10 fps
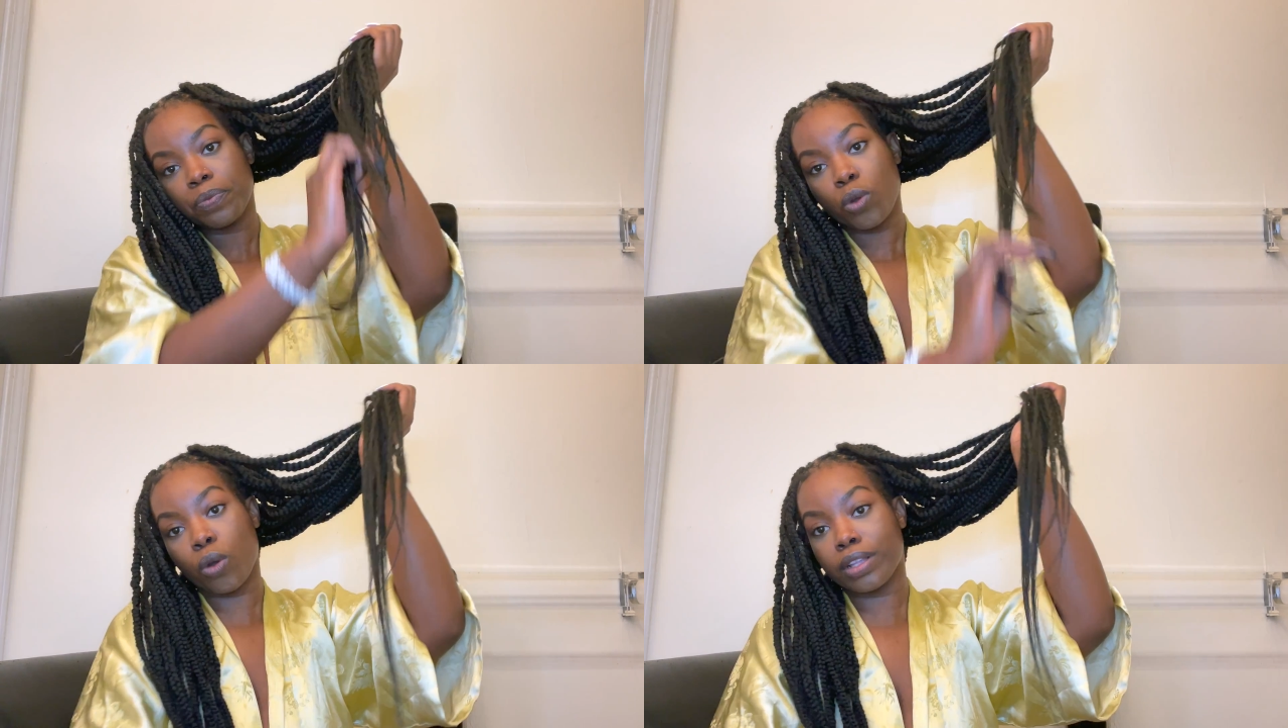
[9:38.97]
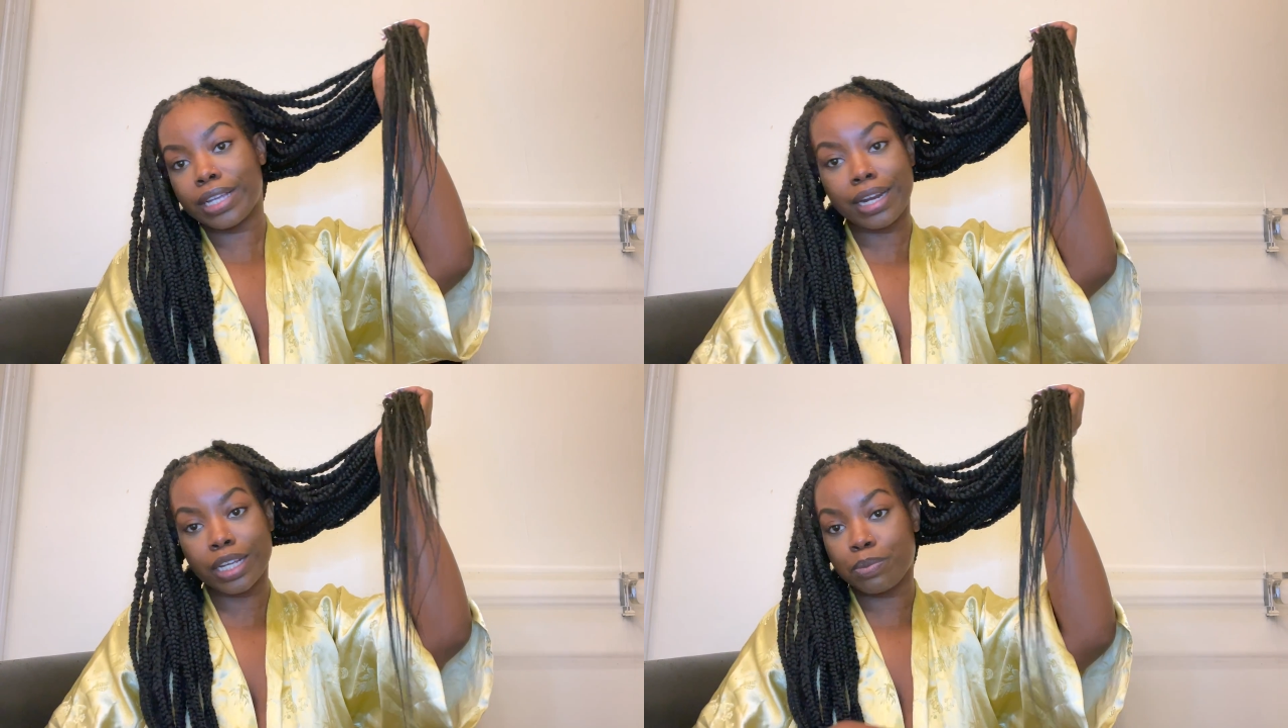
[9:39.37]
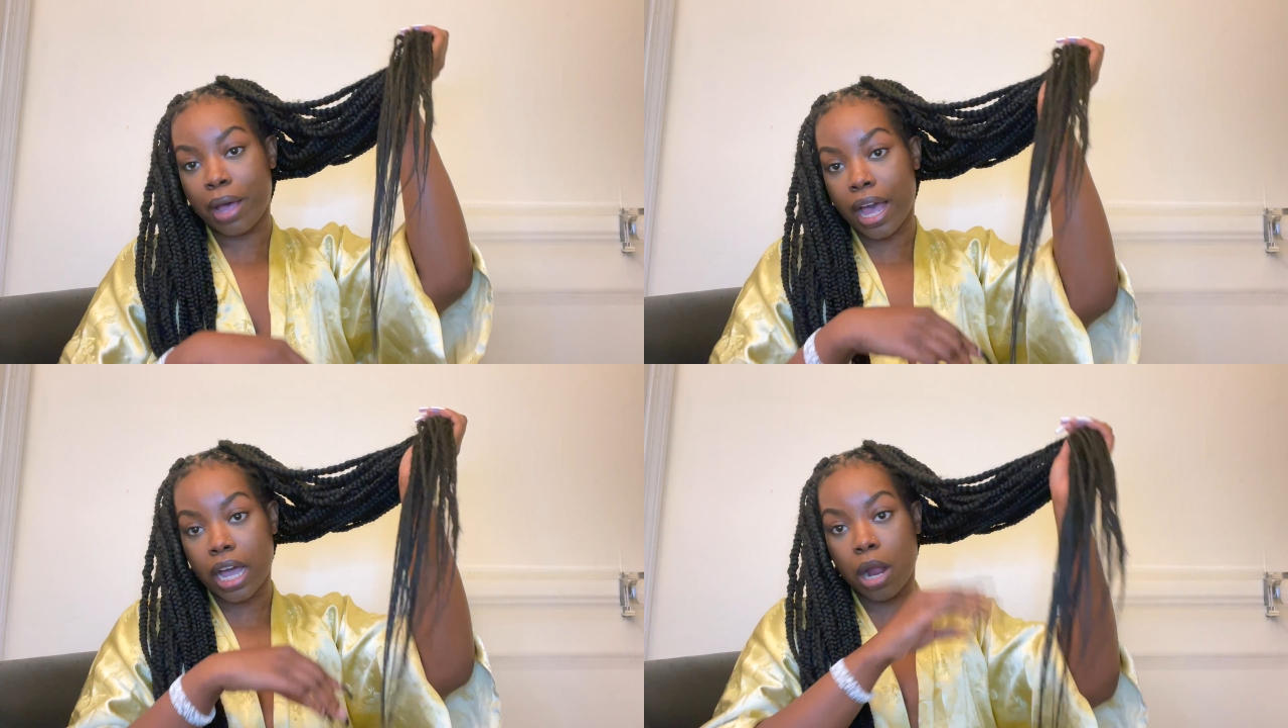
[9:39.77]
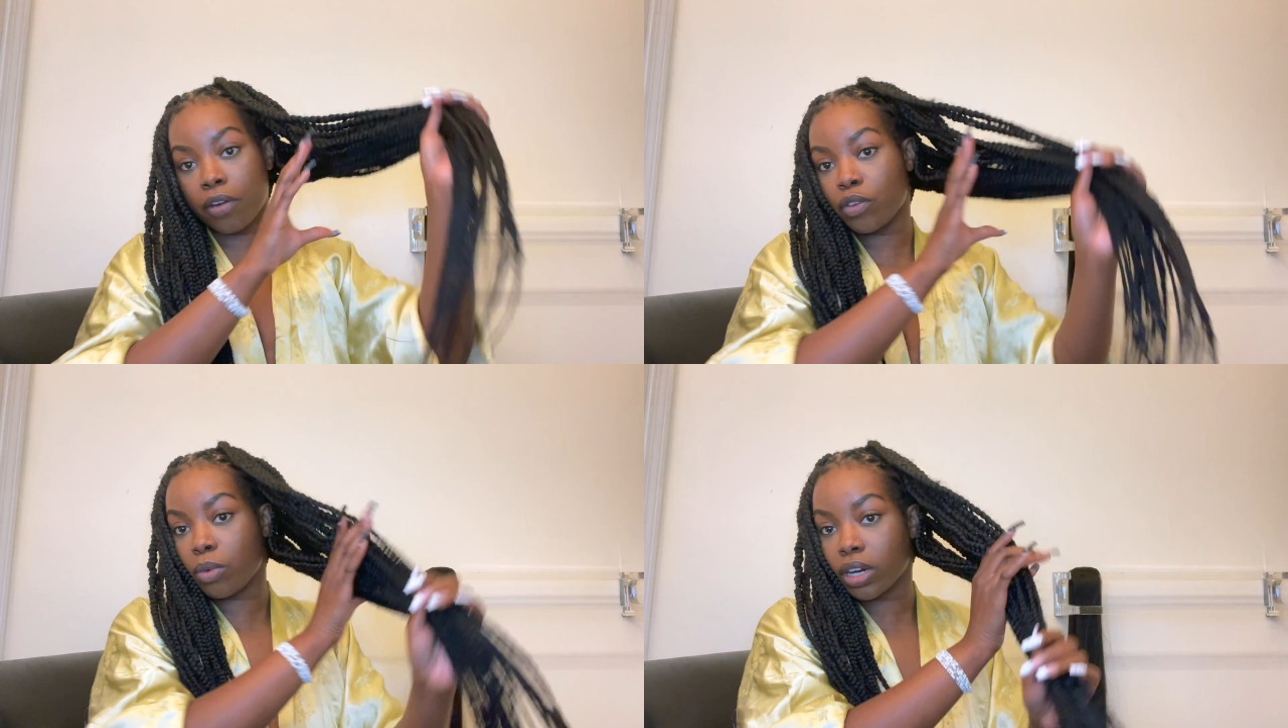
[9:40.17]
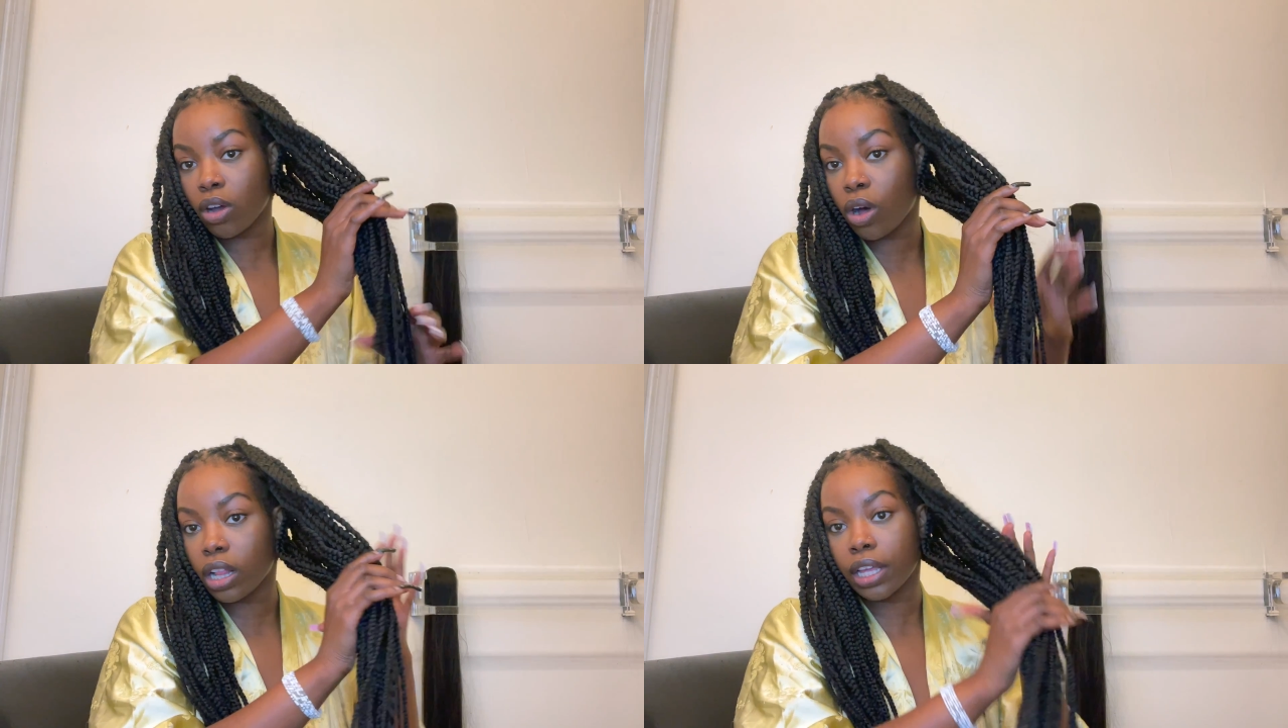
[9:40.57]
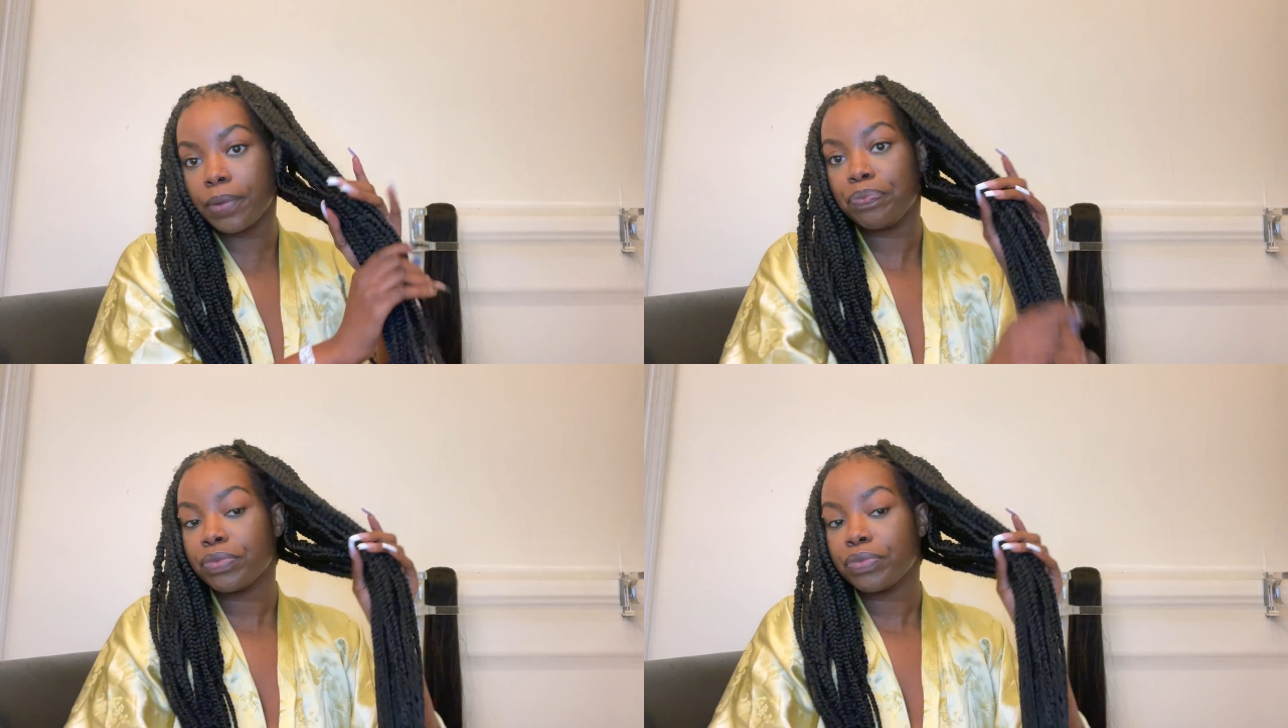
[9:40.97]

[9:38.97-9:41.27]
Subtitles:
or the 10x pack, however you want to call it.